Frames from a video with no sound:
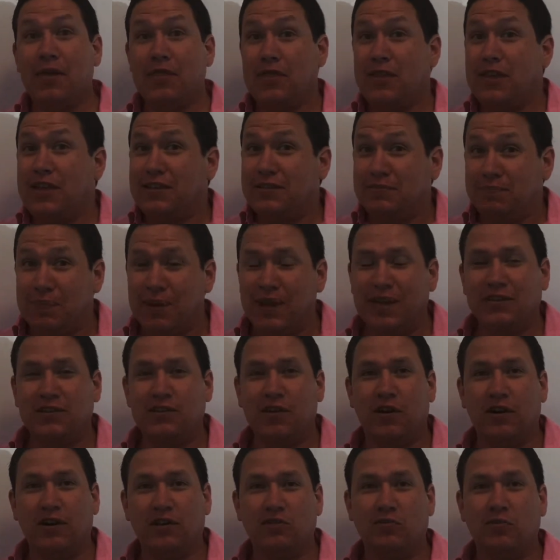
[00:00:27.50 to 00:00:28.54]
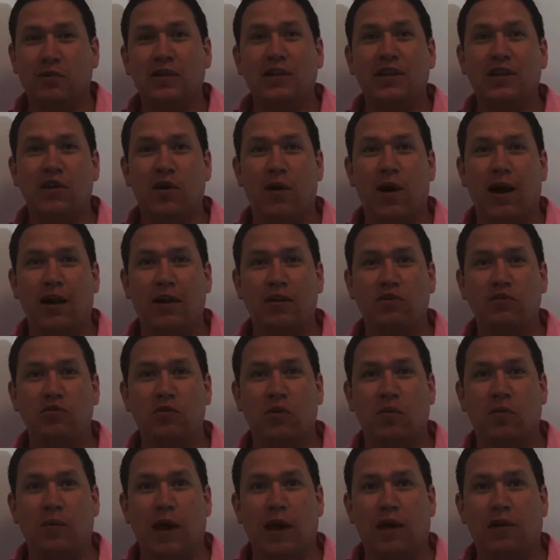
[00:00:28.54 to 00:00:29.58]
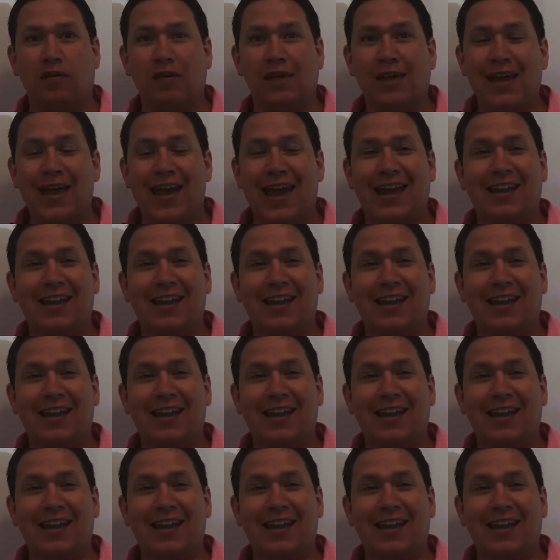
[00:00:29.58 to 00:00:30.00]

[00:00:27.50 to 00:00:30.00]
These big dogs really know how to do it well,